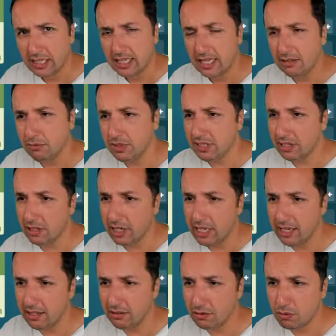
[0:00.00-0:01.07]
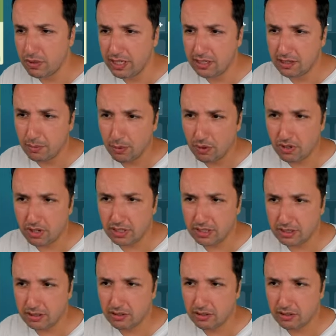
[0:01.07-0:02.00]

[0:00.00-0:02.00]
And with the king, queen in the board, and,